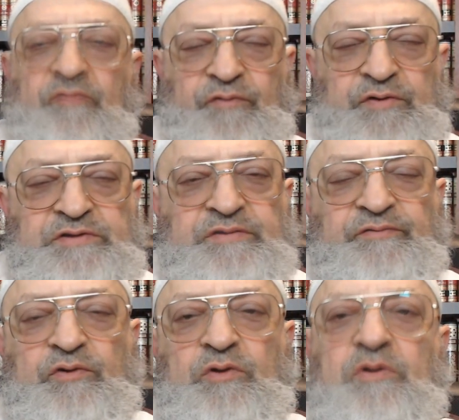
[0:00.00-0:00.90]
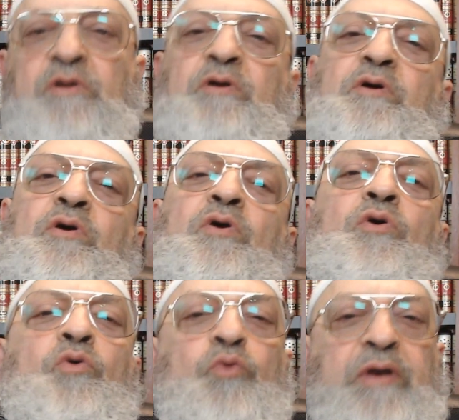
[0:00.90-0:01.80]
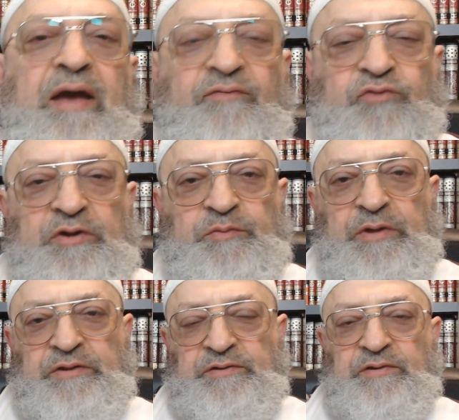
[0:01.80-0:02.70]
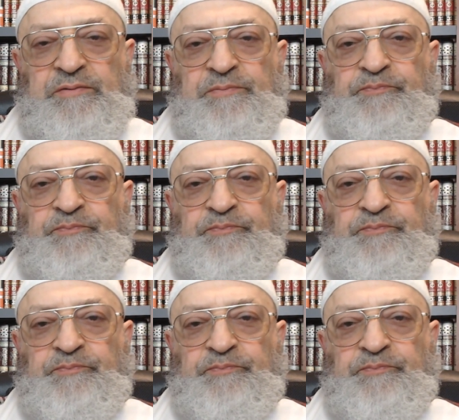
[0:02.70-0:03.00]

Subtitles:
First of all, we have to admit